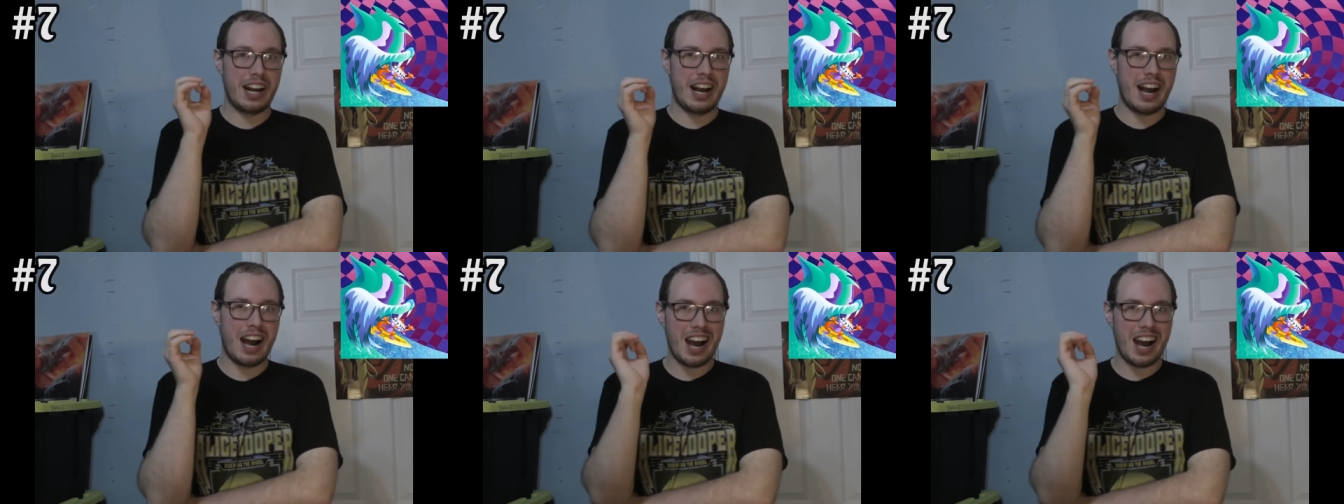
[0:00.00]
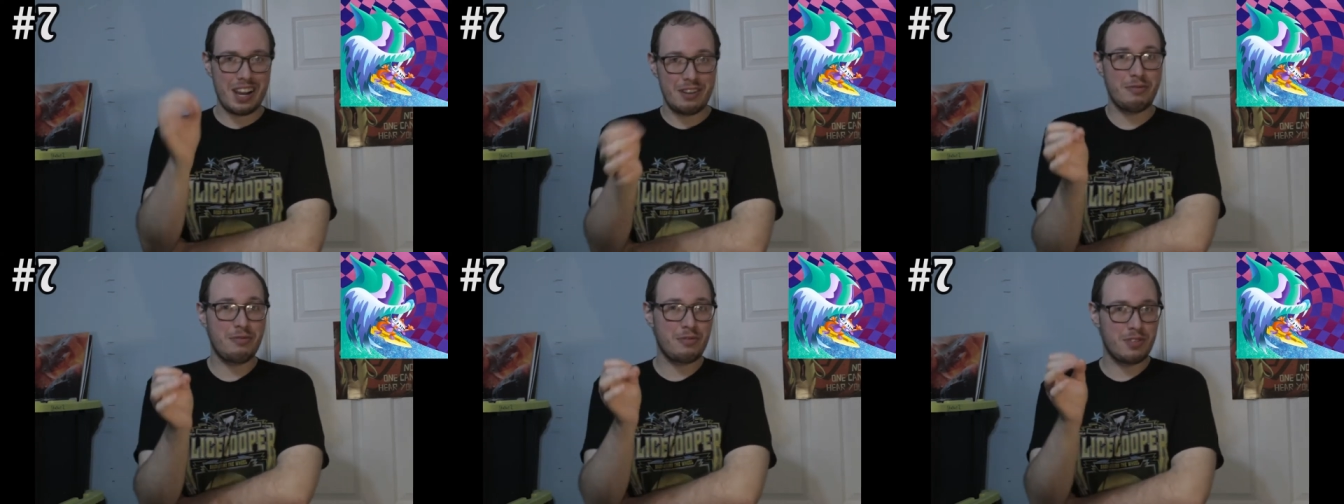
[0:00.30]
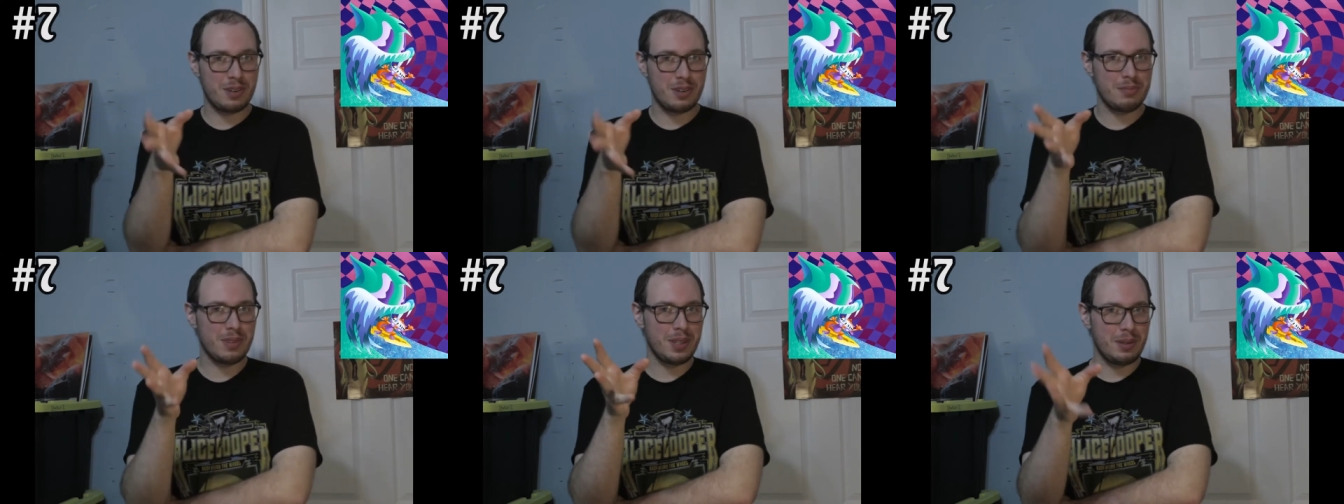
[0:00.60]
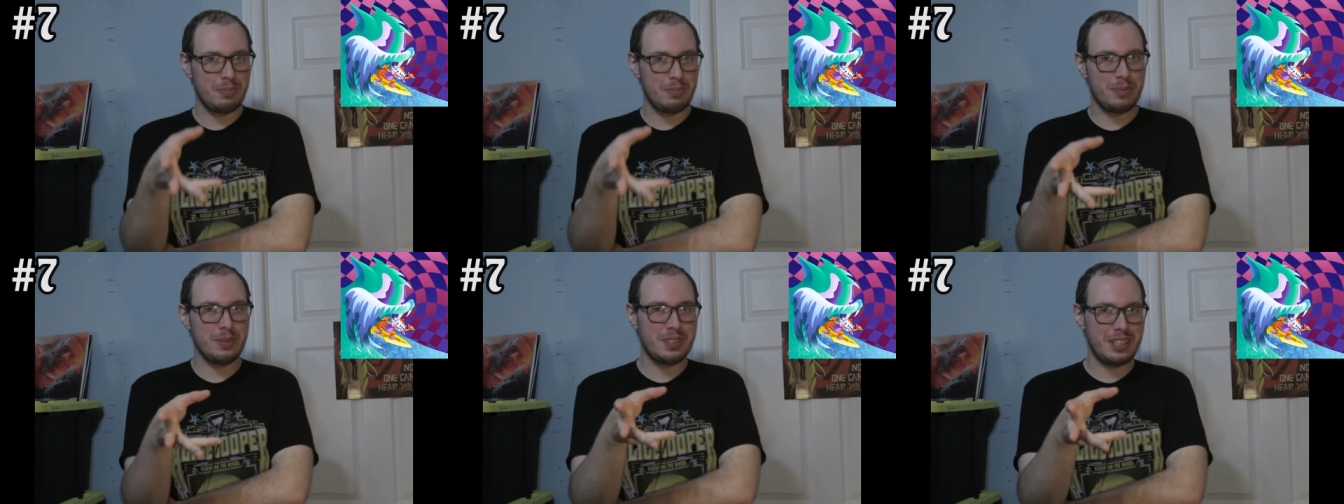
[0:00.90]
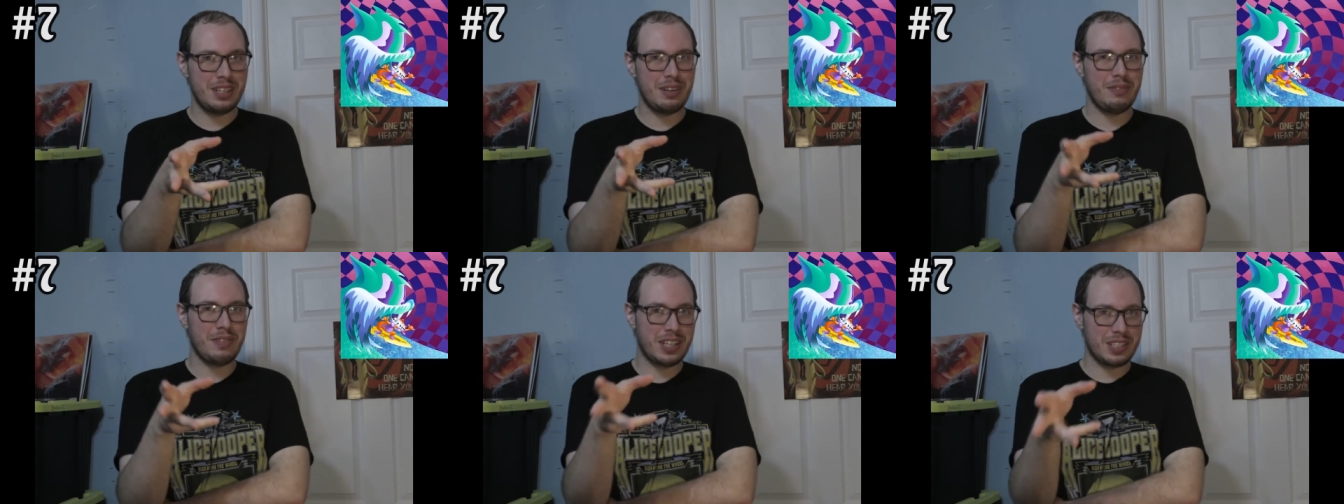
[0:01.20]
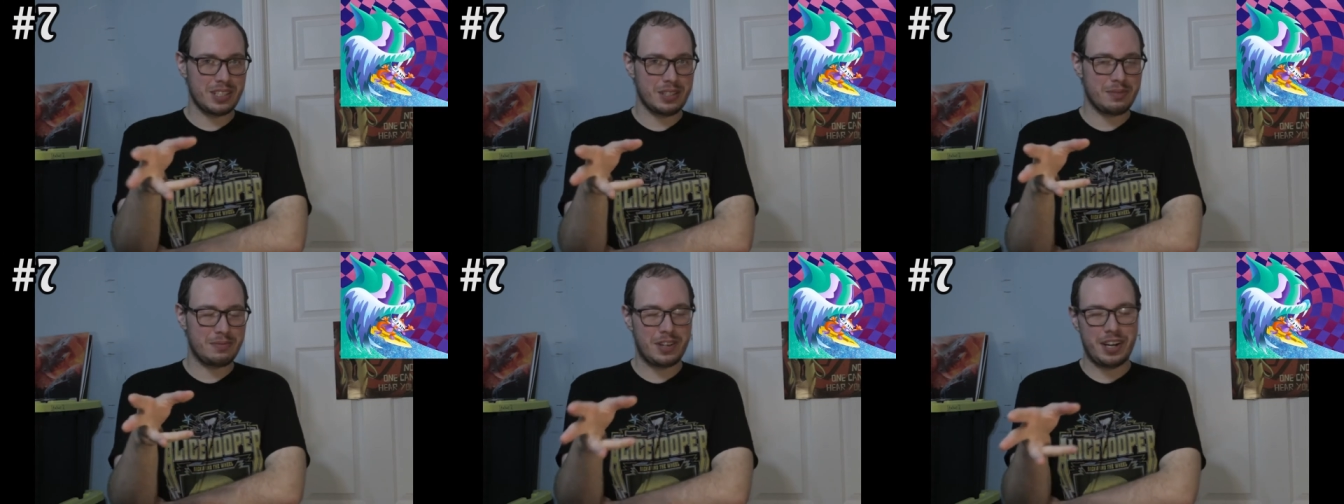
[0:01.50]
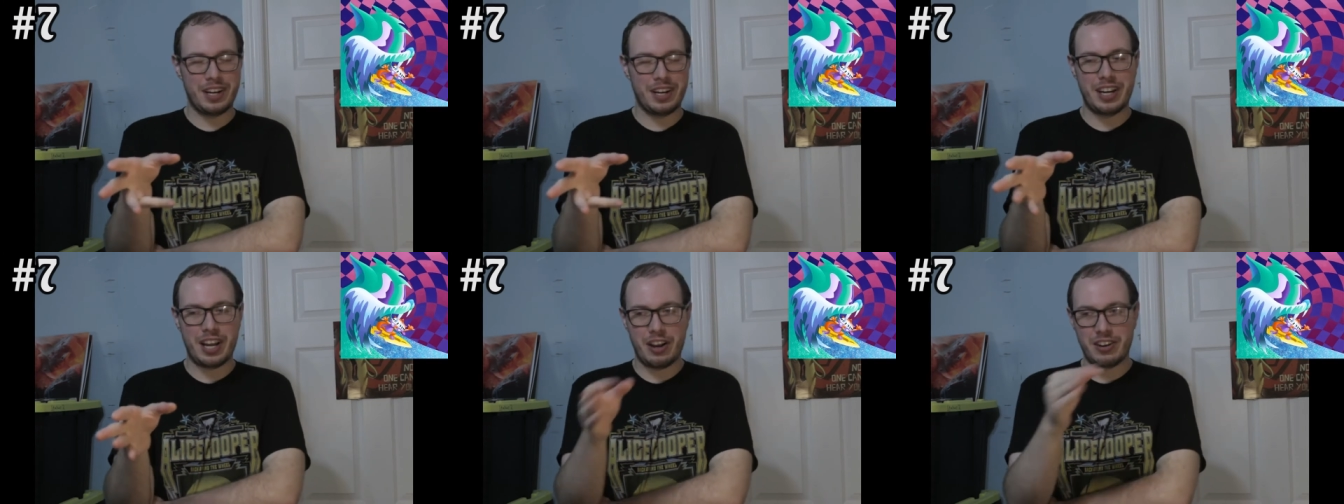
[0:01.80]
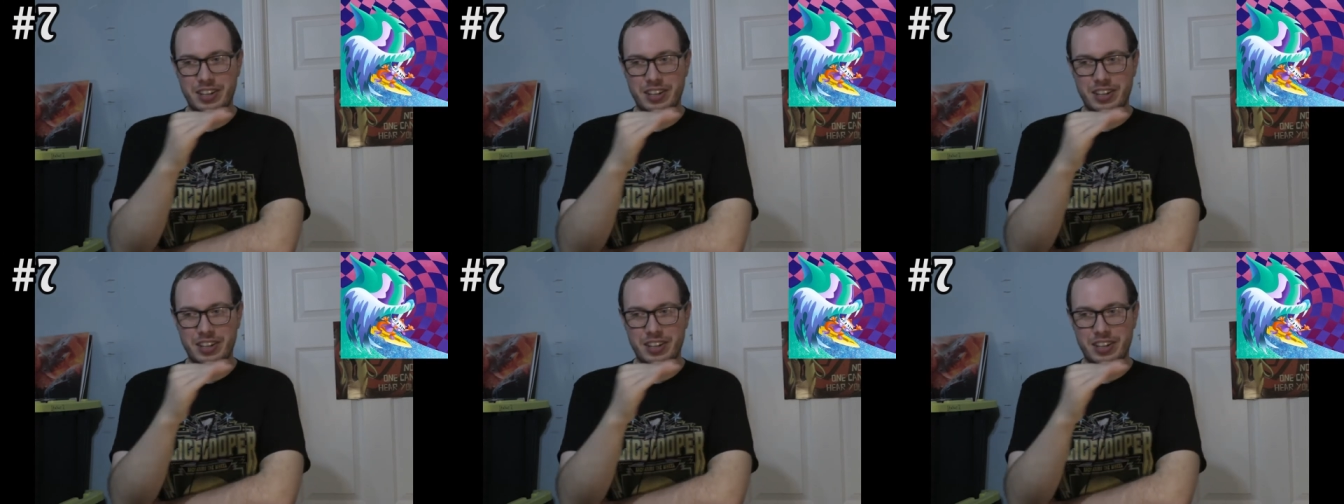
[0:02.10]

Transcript: I firmly believe as of right now,